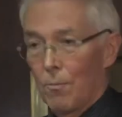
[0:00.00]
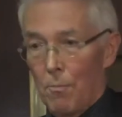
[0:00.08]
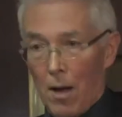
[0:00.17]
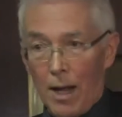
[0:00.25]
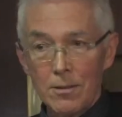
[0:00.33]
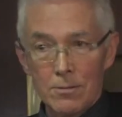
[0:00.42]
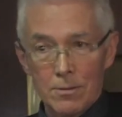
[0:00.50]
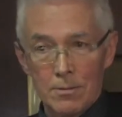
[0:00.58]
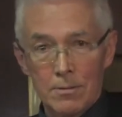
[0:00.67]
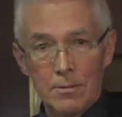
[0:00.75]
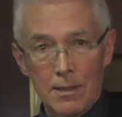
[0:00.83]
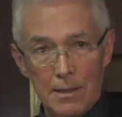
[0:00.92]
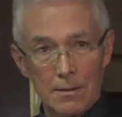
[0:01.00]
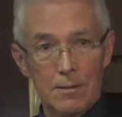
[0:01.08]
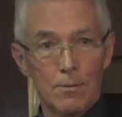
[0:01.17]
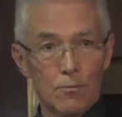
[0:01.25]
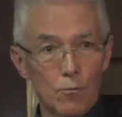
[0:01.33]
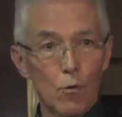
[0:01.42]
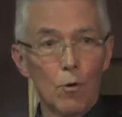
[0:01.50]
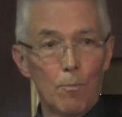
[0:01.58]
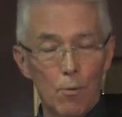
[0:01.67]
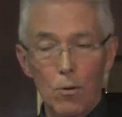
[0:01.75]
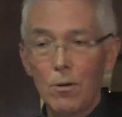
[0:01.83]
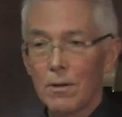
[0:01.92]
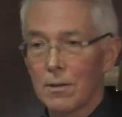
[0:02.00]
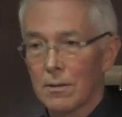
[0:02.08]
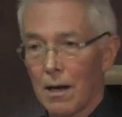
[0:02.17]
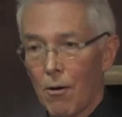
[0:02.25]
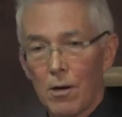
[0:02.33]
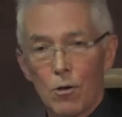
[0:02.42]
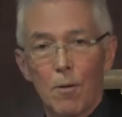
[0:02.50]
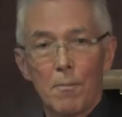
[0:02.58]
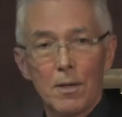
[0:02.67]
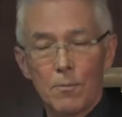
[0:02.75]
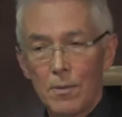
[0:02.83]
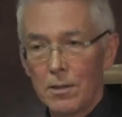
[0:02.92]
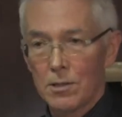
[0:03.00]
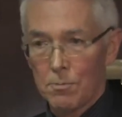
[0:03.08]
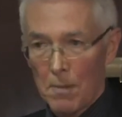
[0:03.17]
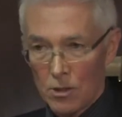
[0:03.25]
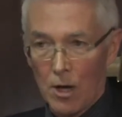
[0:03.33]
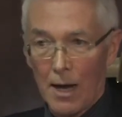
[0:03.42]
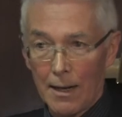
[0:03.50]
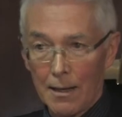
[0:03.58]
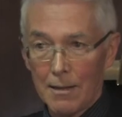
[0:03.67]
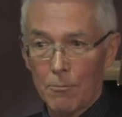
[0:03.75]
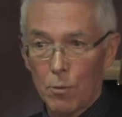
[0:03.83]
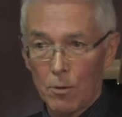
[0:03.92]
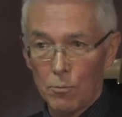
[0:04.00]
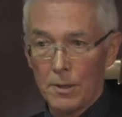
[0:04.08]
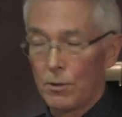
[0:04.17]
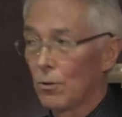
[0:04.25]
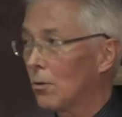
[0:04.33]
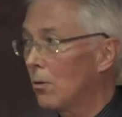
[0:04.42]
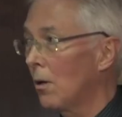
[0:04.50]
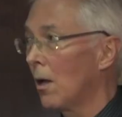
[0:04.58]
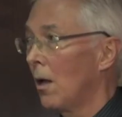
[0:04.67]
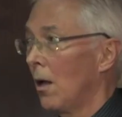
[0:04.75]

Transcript: But in the rule book, our commitment is much higher than what we do.